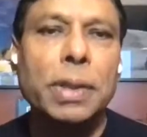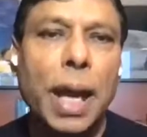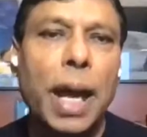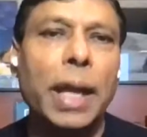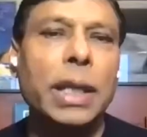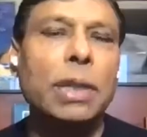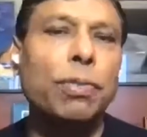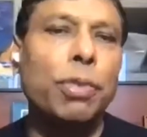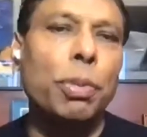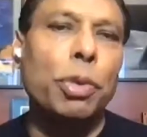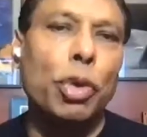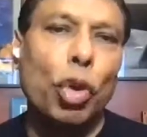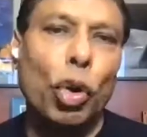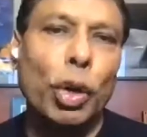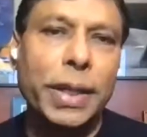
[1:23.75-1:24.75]
dying from
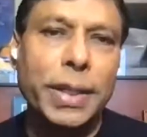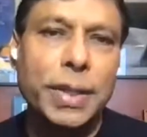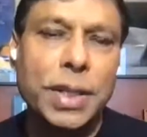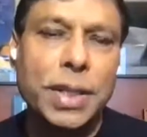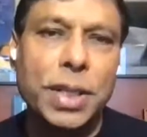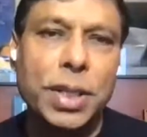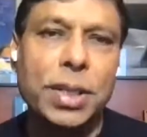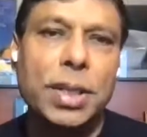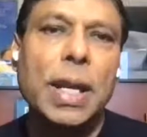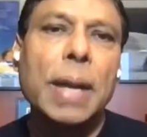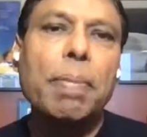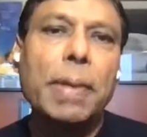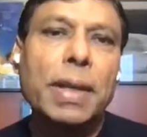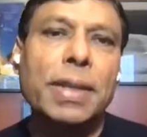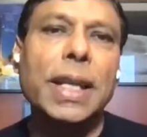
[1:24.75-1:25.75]
chronic diseases
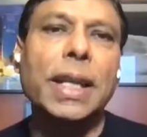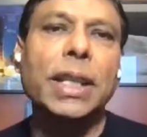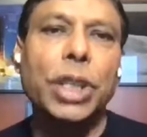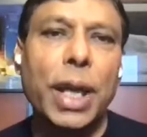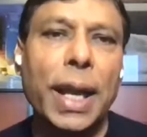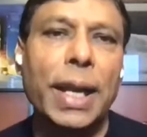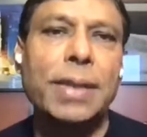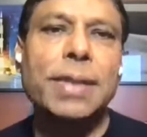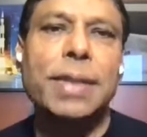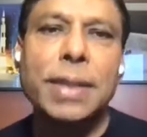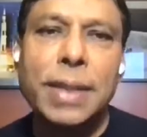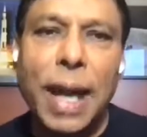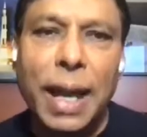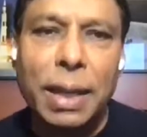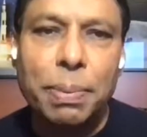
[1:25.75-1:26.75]
such as
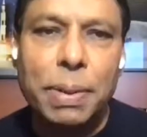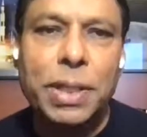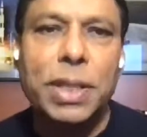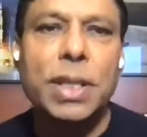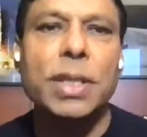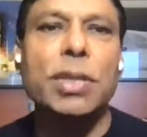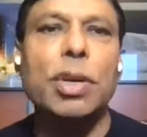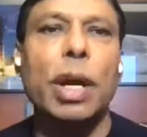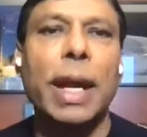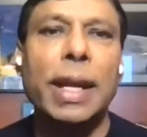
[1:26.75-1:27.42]
diabetes,